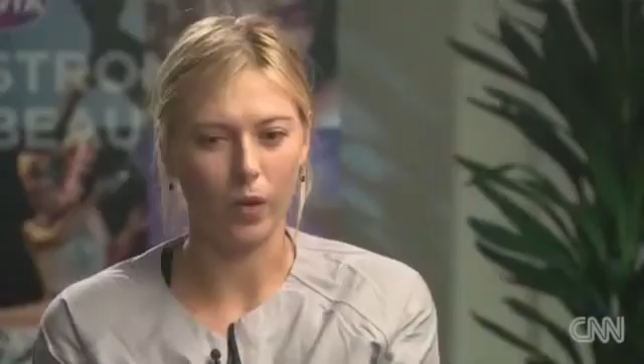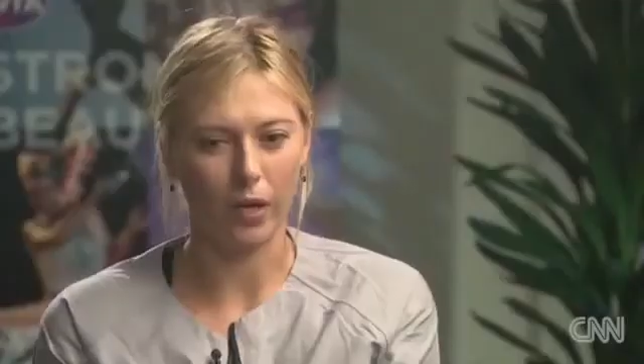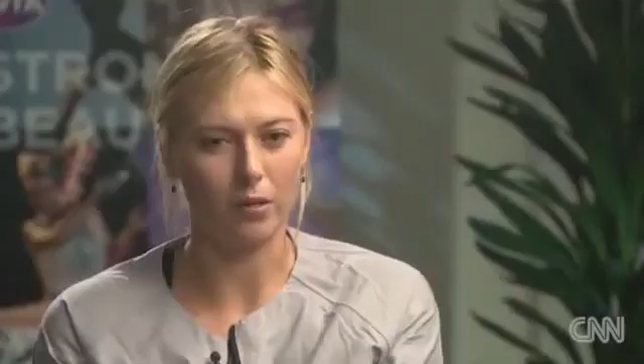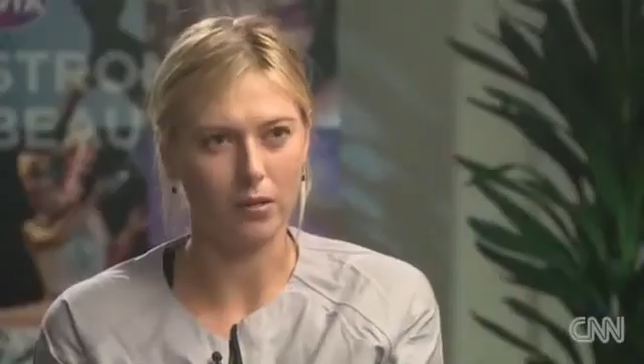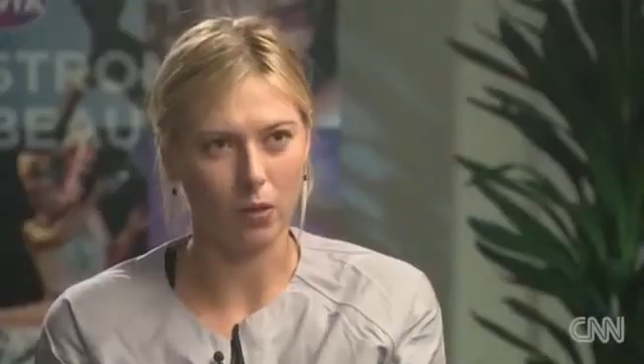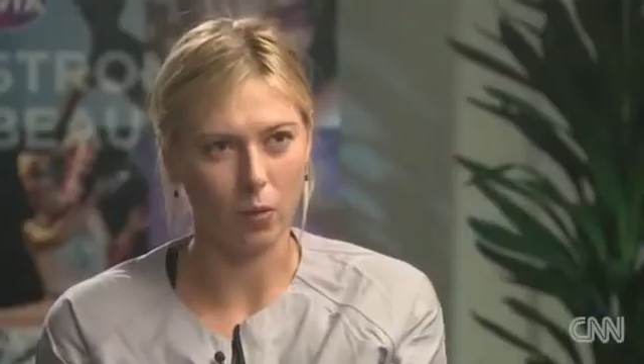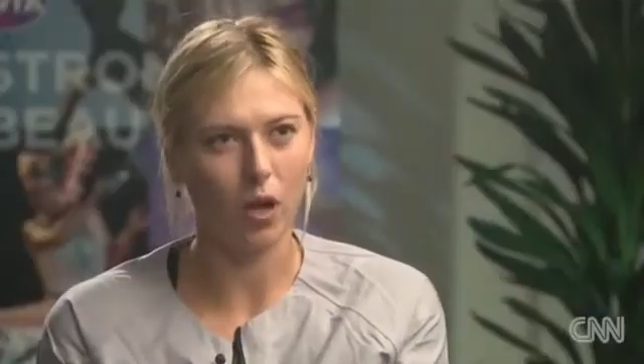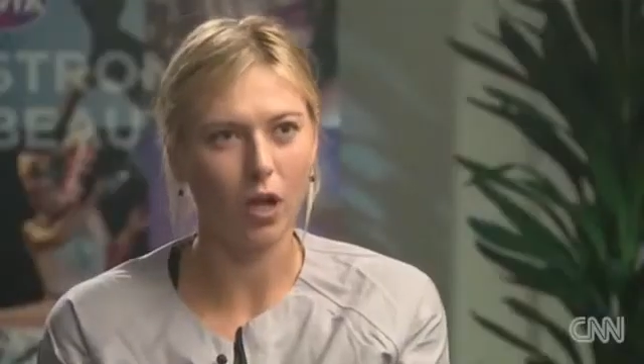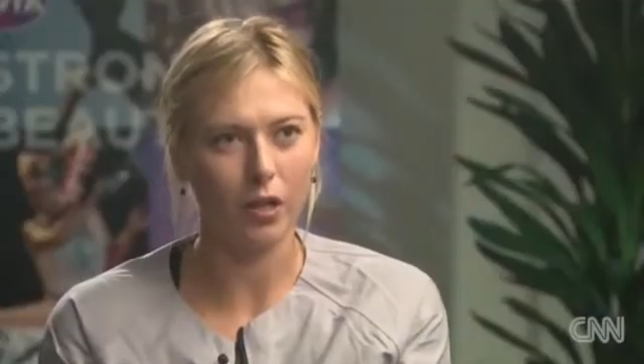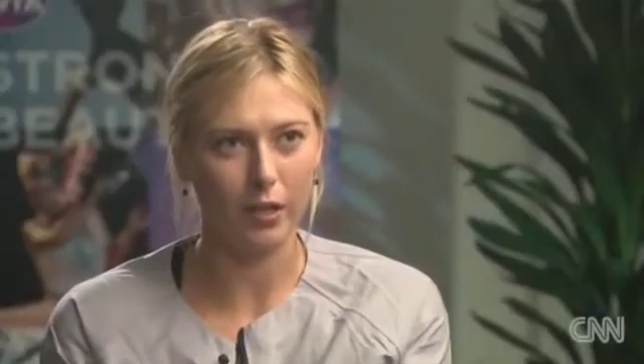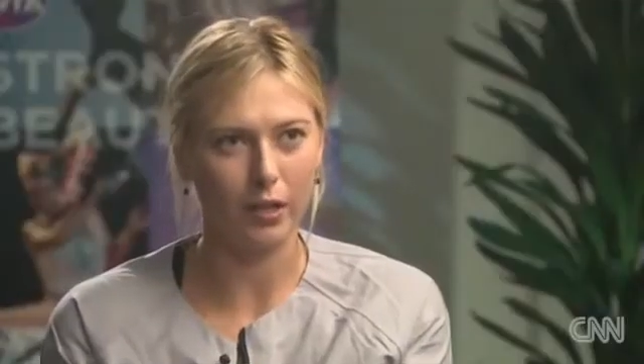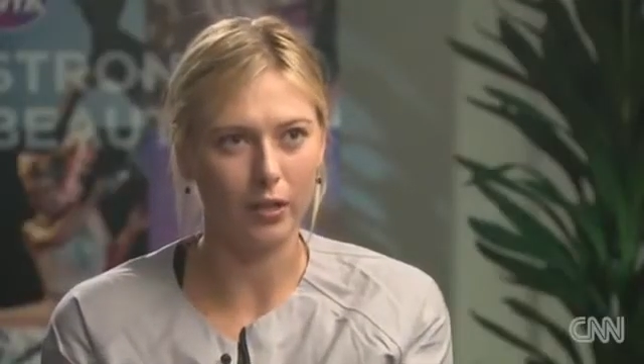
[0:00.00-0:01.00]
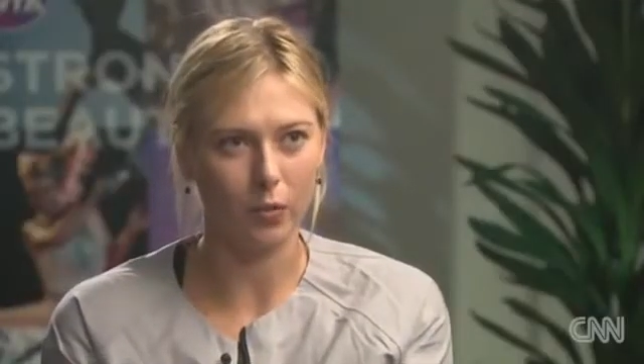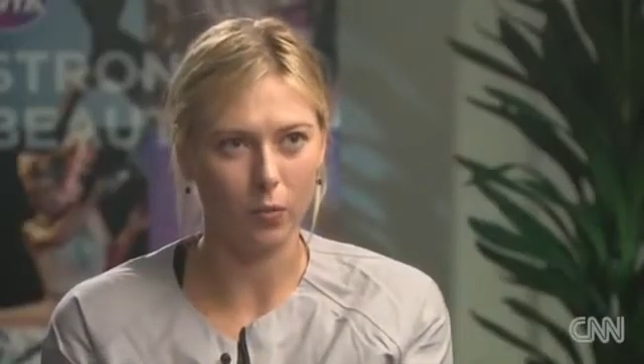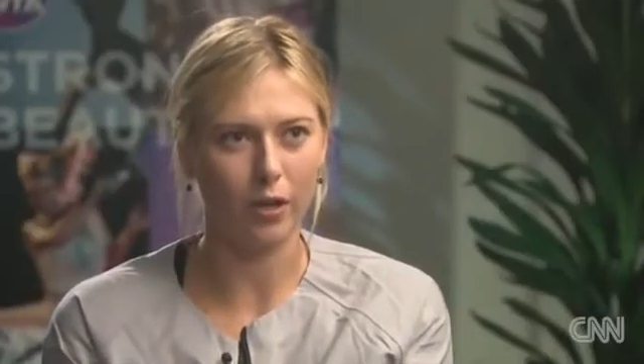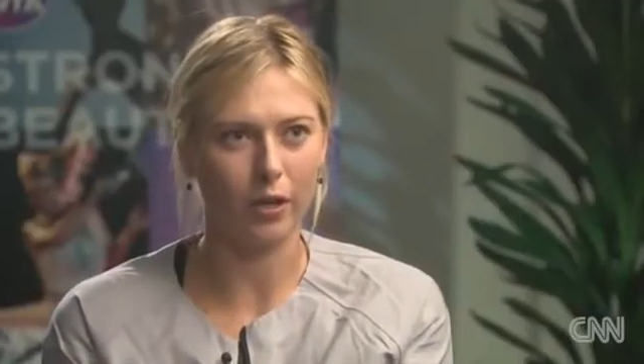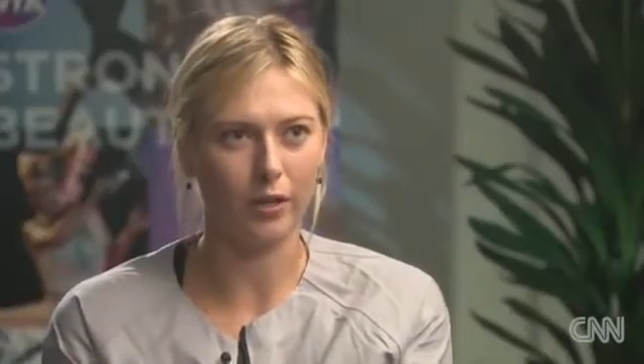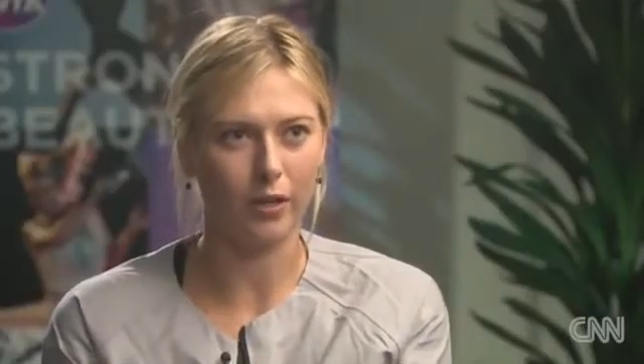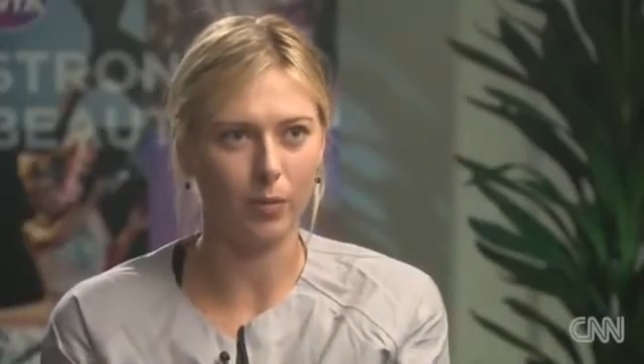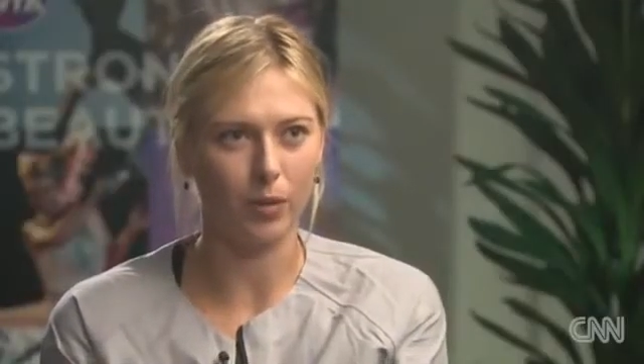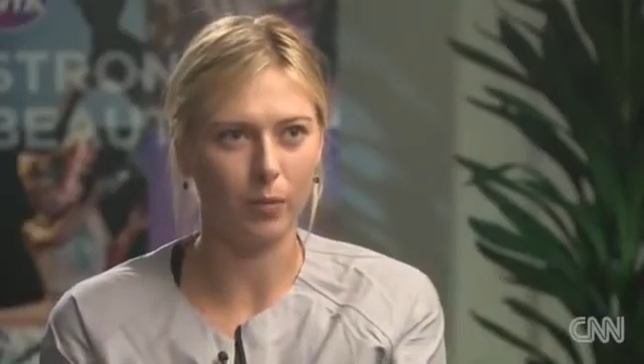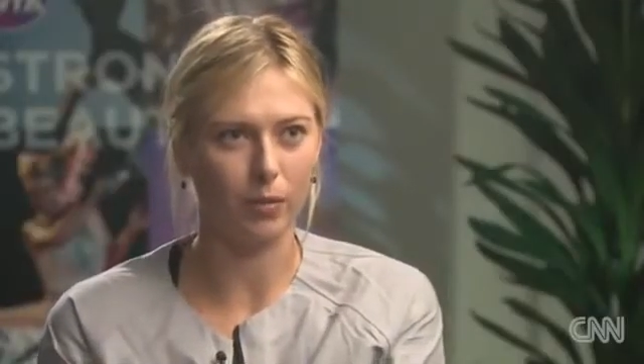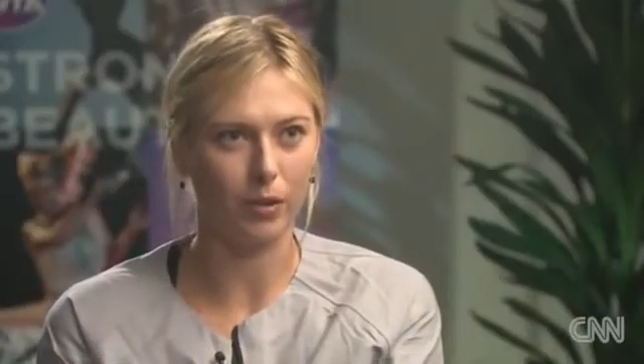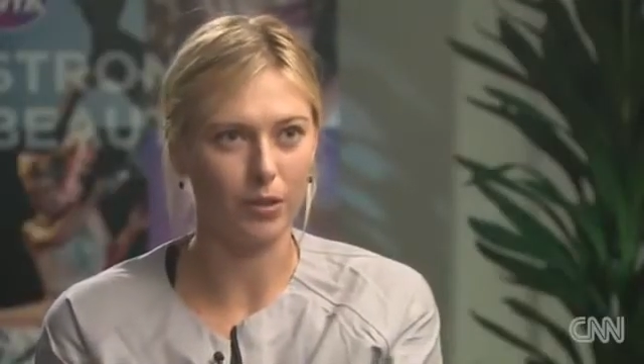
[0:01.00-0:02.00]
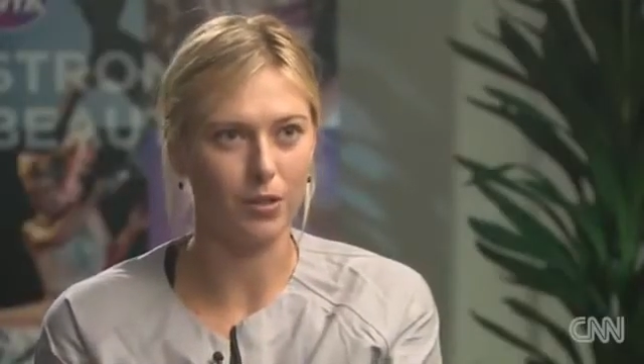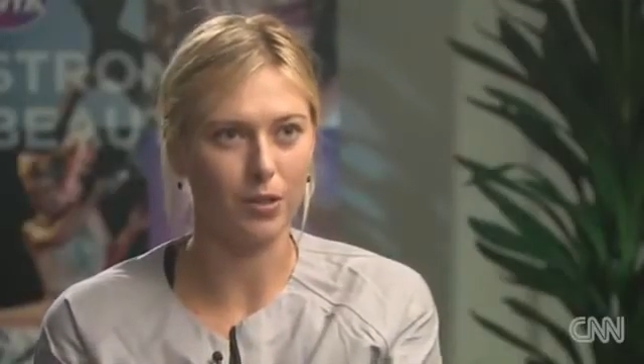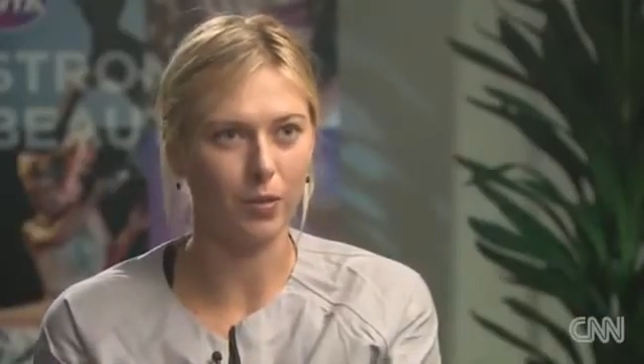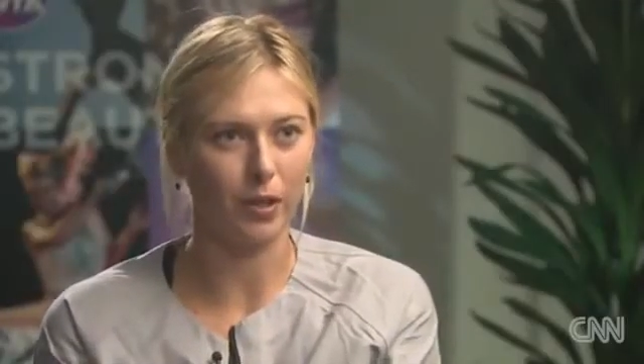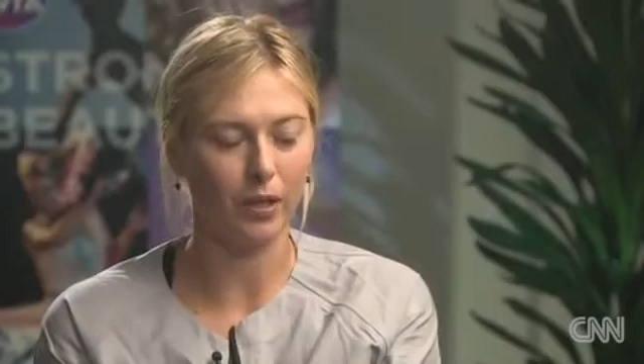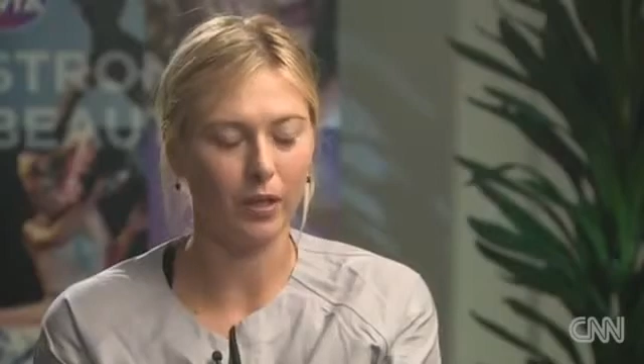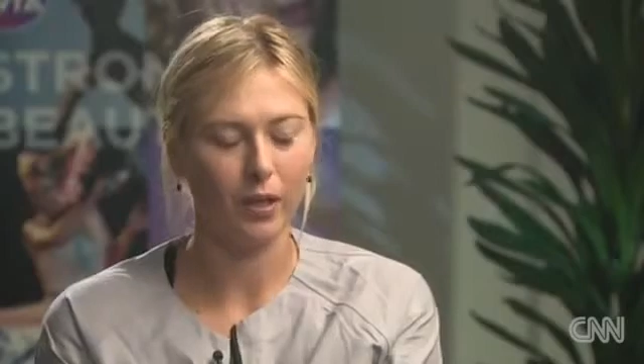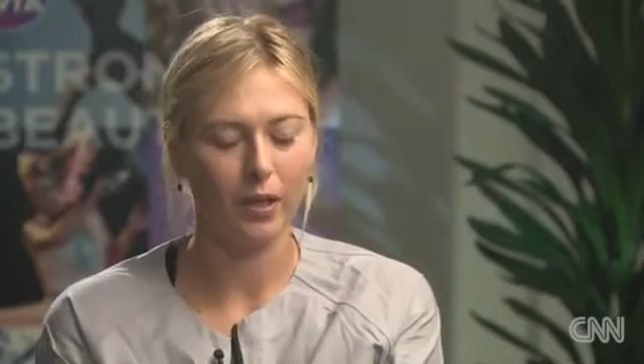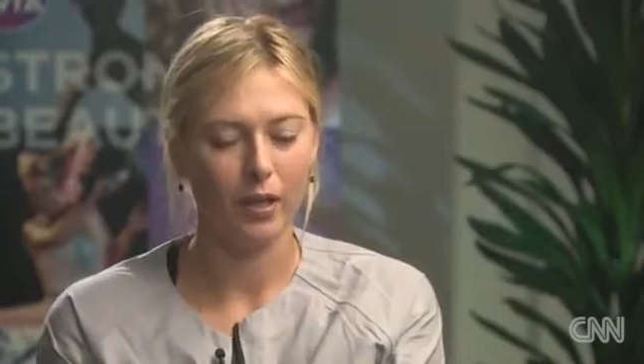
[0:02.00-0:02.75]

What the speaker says: where is the quality in the work that people are doing?